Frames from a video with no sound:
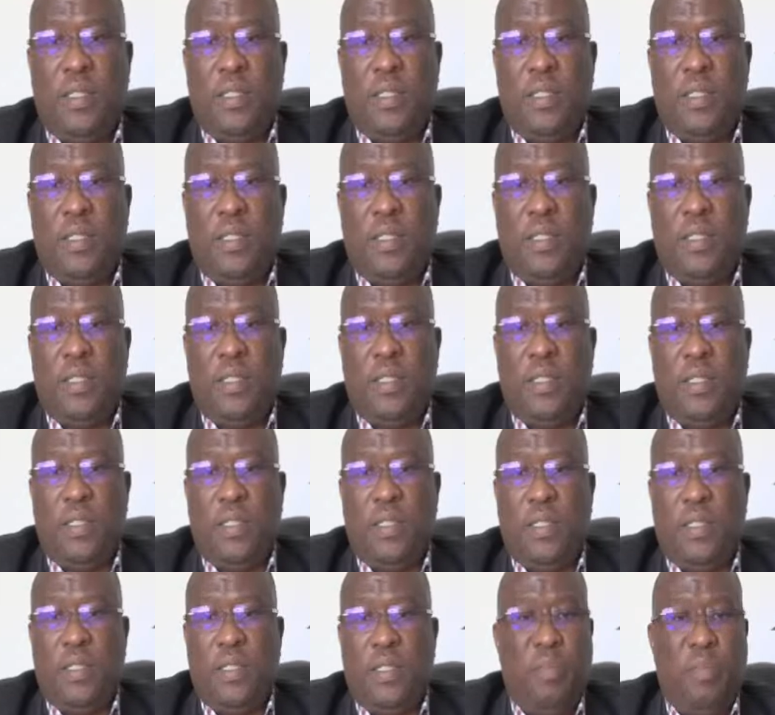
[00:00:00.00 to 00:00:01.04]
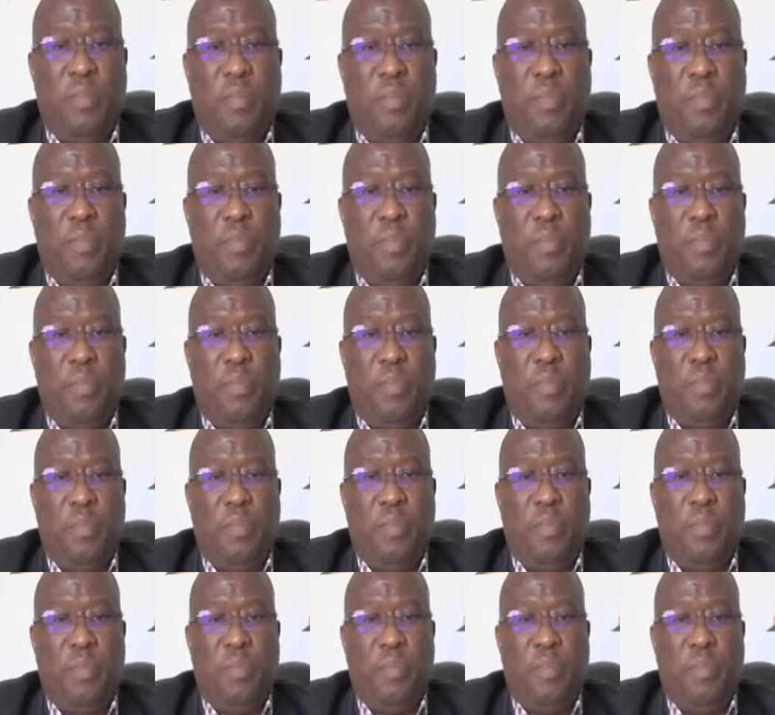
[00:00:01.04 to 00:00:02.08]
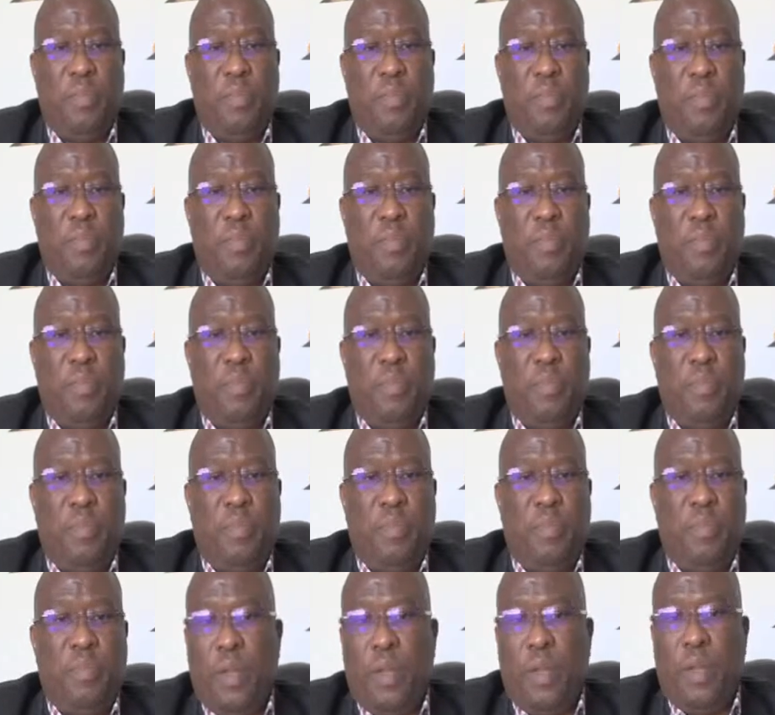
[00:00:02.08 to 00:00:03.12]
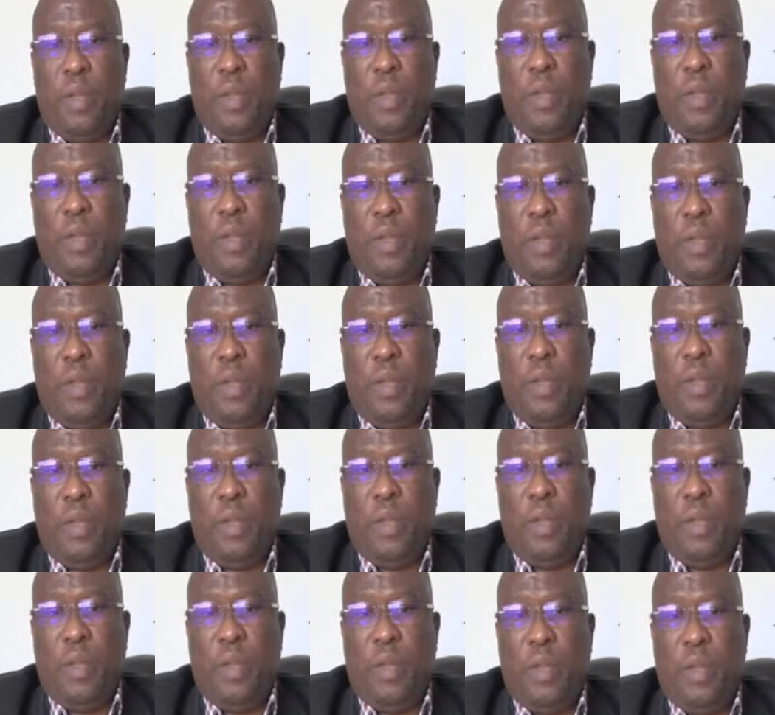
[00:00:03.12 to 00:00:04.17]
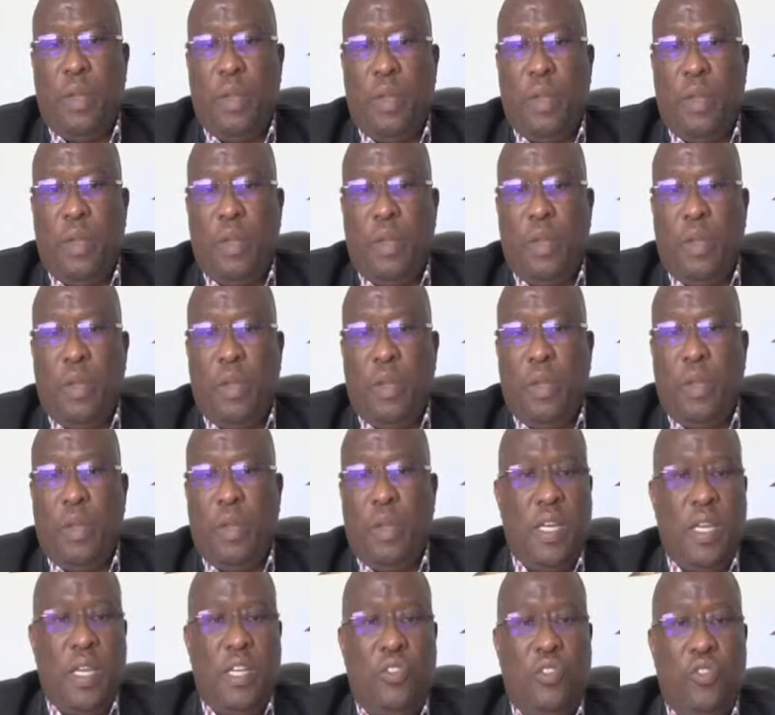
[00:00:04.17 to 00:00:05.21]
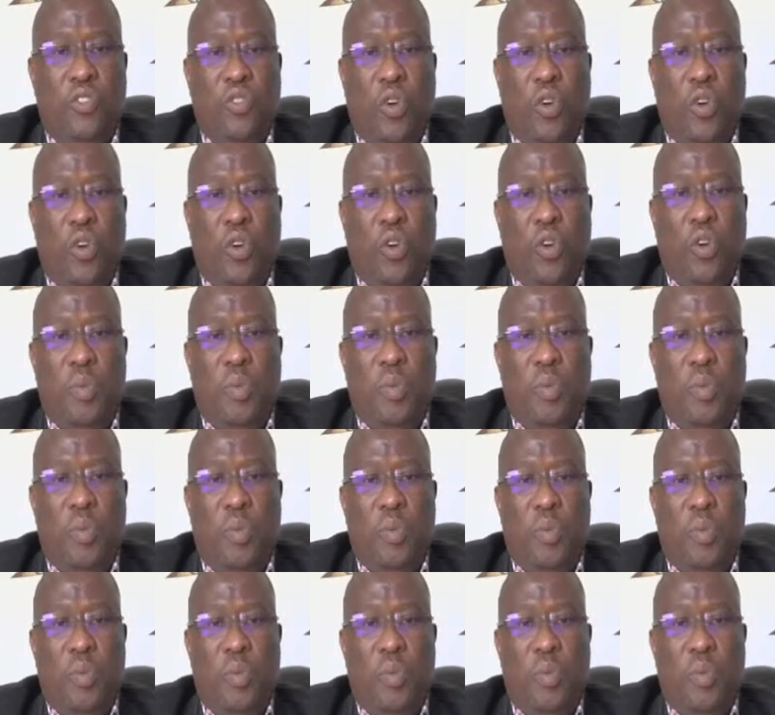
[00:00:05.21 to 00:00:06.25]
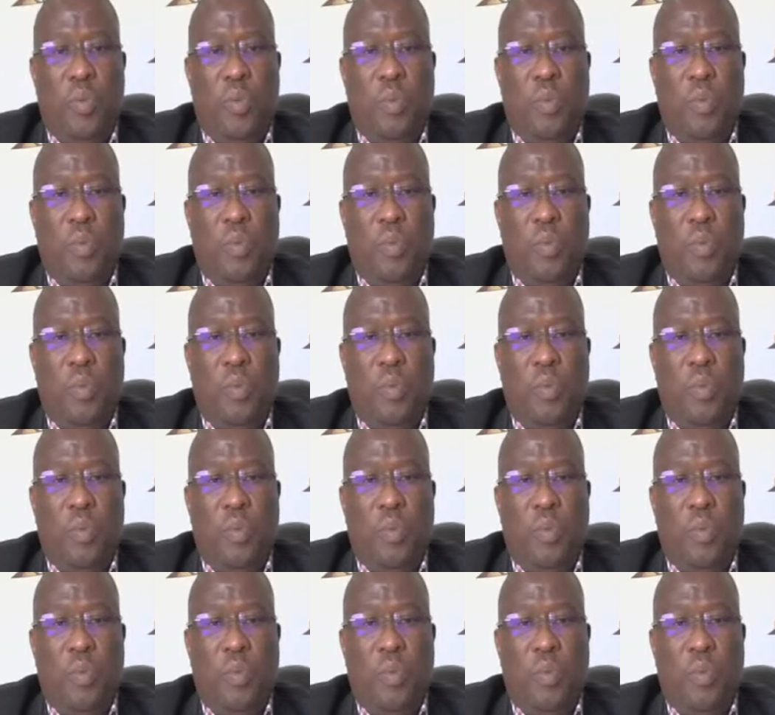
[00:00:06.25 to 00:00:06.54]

partnership with the private sector, has worked hard to rebuild the economy of our province to create jobs for our people.